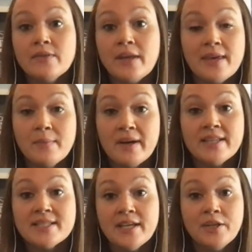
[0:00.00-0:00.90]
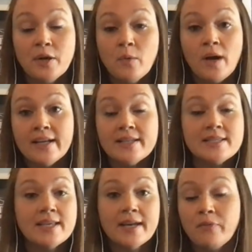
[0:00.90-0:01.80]
that they might say, you know what,
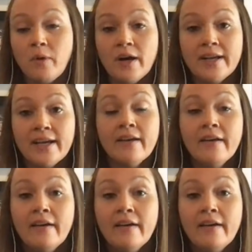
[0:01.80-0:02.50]
instead of wanting,